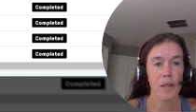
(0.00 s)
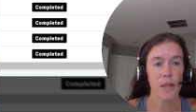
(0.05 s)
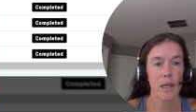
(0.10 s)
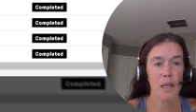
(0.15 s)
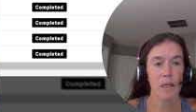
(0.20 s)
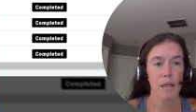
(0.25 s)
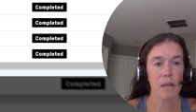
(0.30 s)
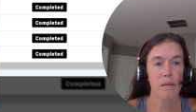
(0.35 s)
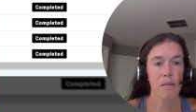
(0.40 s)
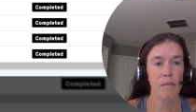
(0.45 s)

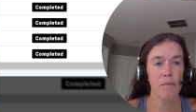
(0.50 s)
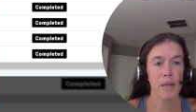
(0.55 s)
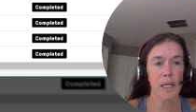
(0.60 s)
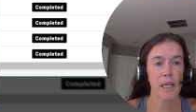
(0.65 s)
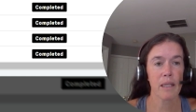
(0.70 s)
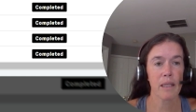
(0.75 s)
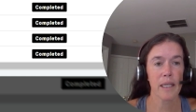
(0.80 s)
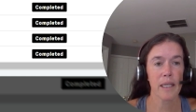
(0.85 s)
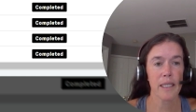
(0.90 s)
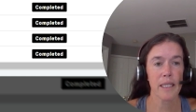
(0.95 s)
and it'll
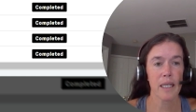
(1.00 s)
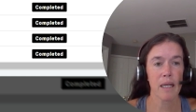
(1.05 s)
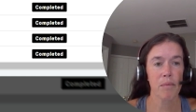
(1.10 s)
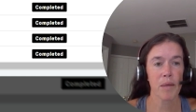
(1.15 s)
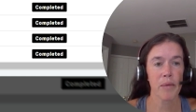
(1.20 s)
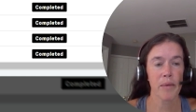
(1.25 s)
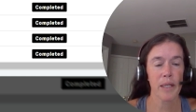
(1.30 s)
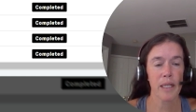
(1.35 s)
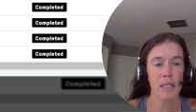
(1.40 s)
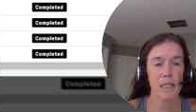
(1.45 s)
immediately tell
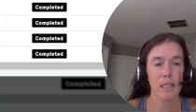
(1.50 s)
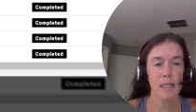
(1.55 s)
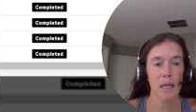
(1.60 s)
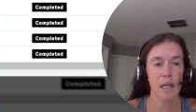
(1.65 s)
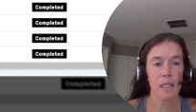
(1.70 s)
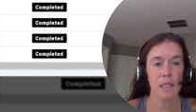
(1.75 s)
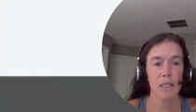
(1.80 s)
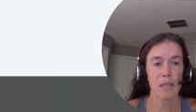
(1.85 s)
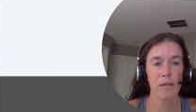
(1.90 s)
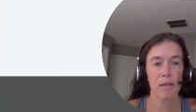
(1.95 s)
me when it's
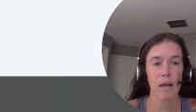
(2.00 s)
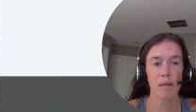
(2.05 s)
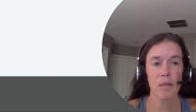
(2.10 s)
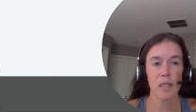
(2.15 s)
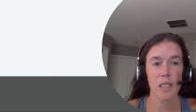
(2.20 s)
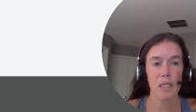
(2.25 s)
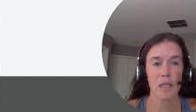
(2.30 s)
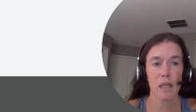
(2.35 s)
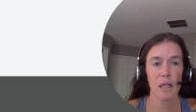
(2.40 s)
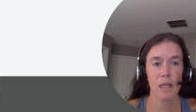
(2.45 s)
done. So now I'm
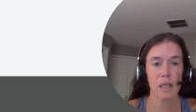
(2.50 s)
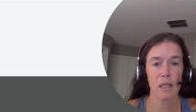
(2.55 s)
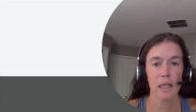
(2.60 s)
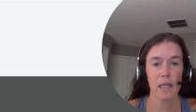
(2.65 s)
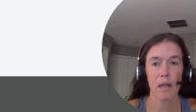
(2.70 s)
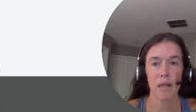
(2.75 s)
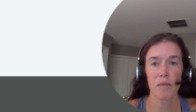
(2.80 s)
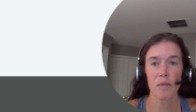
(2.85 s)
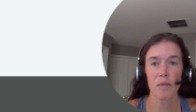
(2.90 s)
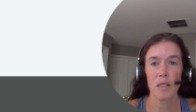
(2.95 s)
just going to
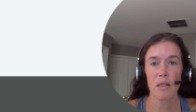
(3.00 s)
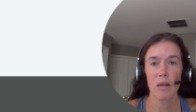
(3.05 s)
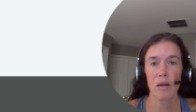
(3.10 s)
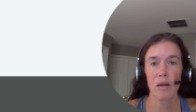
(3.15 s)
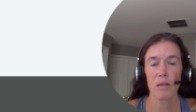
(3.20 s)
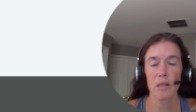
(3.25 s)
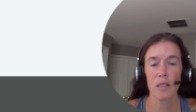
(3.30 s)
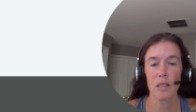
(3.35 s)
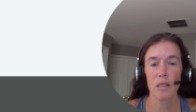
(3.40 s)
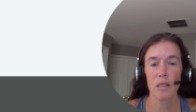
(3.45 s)
click on
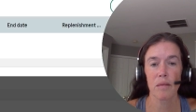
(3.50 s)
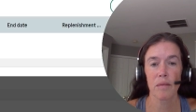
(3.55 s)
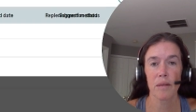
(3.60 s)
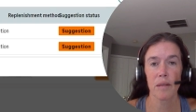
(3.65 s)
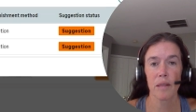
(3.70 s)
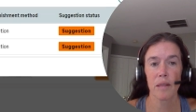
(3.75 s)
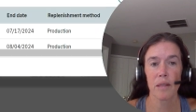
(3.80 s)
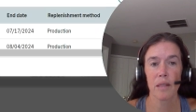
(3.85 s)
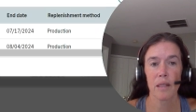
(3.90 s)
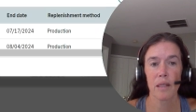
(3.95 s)
results.
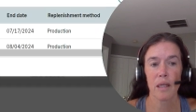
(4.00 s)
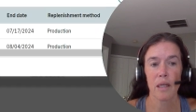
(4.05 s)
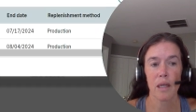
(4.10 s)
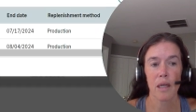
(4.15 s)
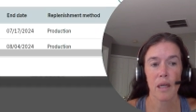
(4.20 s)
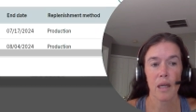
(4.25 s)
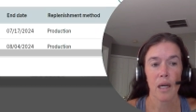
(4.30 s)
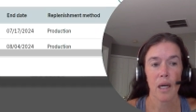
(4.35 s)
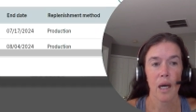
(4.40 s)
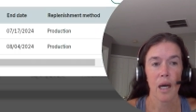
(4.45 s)

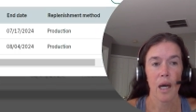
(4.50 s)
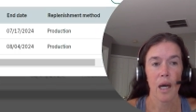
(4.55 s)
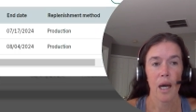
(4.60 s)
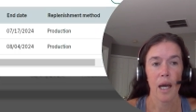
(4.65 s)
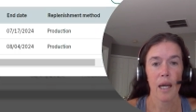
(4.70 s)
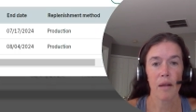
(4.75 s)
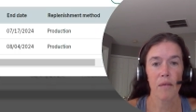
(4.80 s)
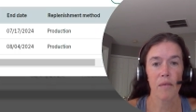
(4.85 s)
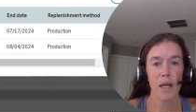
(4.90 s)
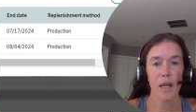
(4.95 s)

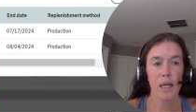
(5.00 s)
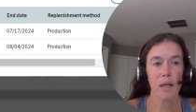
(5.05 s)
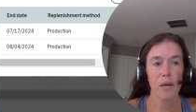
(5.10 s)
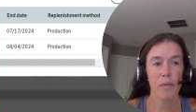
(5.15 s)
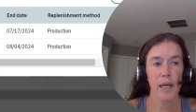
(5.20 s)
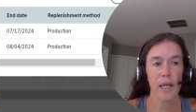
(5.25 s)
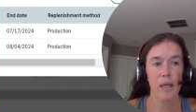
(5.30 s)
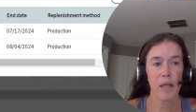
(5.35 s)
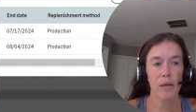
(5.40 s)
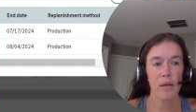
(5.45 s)
And right
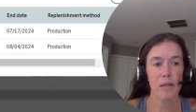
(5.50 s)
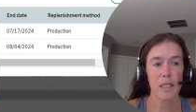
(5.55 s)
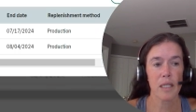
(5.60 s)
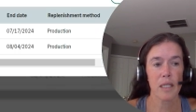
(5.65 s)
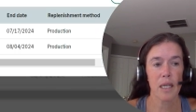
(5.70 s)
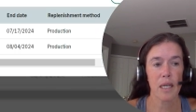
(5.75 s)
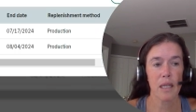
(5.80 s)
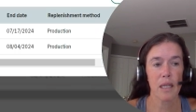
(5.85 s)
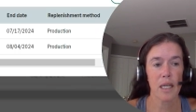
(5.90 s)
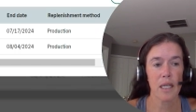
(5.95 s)
away, you'll
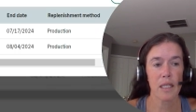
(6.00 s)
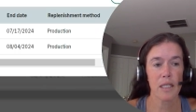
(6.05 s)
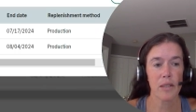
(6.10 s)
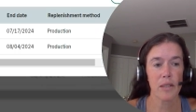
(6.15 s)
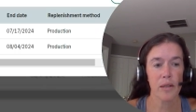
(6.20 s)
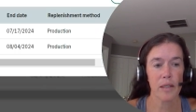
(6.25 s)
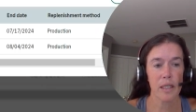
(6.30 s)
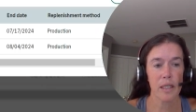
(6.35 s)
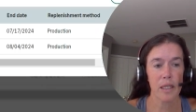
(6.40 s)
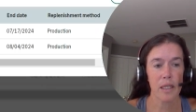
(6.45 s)
see these
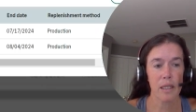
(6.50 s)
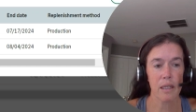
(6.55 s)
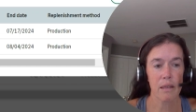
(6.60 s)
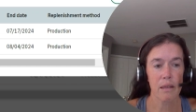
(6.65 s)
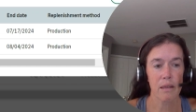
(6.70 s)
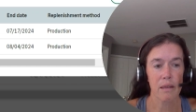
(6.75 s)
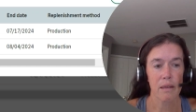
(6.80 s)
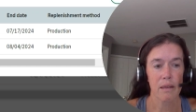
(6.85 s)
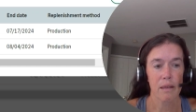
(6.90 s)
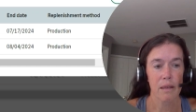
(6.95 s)
are
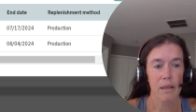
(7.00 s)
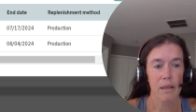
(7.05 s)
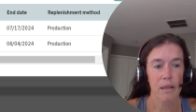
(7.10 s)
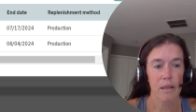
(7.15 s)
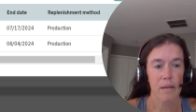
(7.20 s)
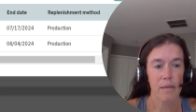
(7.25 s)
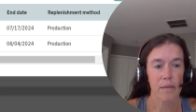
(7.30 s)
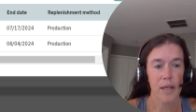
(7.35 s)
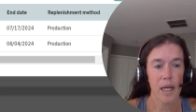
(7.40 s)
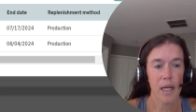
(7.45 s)
the
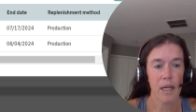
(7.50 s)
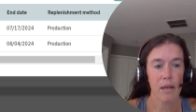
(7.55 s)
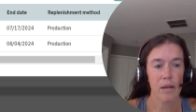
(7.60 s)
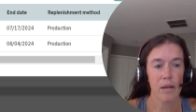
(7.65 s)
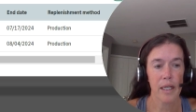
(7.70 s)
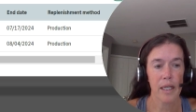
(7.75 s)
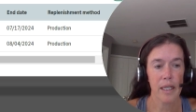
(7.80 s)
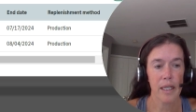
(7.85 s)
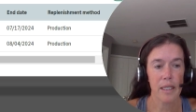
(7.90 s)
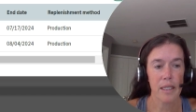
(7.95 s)

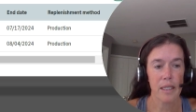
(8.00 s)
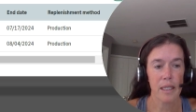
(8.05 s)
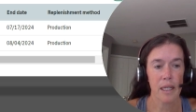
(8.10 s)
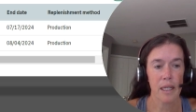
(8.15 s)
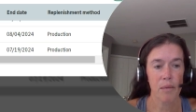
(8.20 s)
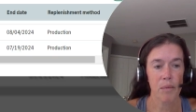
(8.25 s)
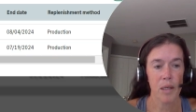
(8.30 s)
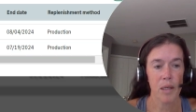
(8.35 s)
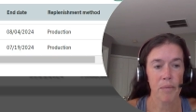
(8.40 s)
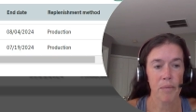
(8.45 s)
areas
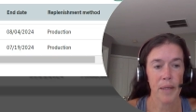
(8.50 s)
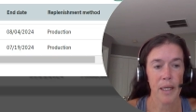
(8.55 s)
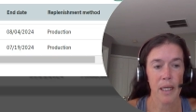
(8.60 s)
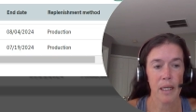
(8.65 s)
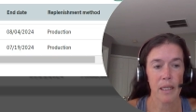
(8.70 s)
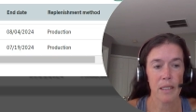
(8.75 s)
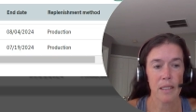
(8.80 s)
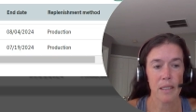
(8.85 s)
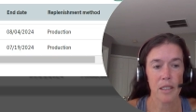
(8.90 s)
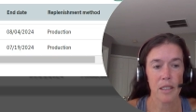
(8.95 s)
that
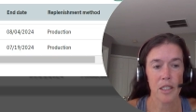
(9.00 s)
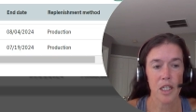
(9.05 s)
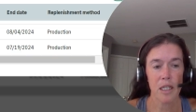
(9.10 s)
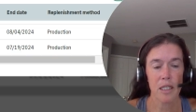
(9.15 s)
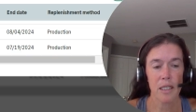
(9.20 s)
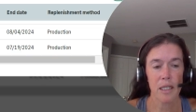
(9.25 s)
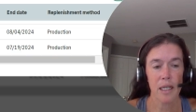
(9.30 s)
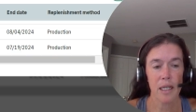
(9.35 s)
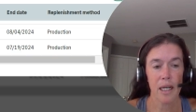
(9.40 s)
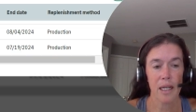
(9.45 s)
MRP is
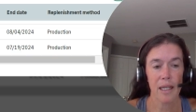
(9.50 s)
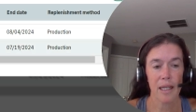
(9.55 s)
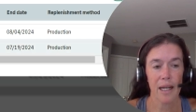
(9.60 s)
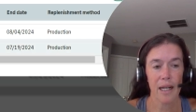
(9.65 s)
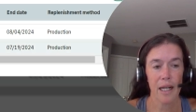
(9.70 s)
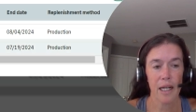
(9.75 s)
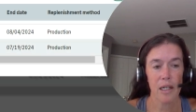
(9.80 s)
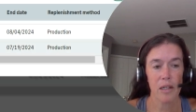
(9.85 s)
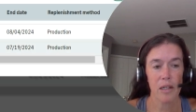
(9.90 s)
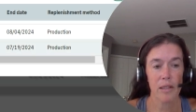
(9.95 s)
suggesting
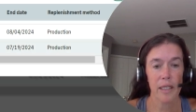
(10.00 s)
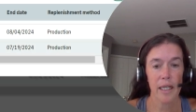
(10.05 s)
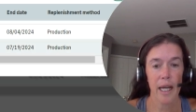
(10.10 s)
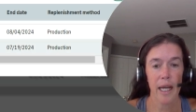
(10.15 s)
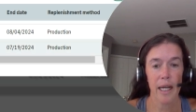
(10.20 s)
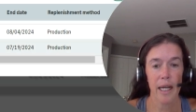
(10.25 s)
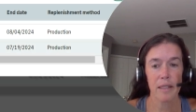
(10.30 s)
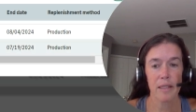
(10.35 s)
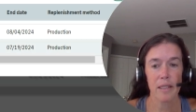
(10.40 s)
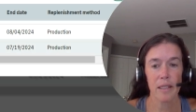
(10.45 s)
that I
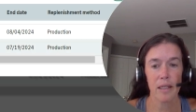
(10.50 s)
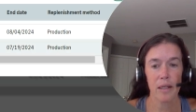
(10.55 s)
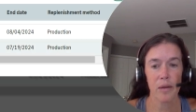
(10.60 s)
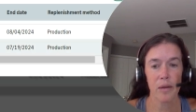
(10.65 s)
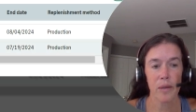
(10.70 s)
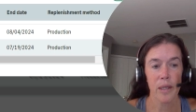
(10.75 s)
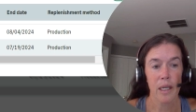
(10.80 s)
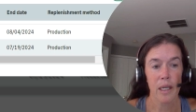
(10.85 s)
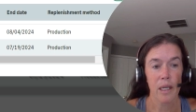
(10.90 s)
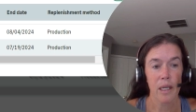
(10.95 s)
create.
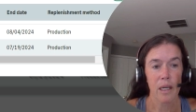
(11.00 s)
So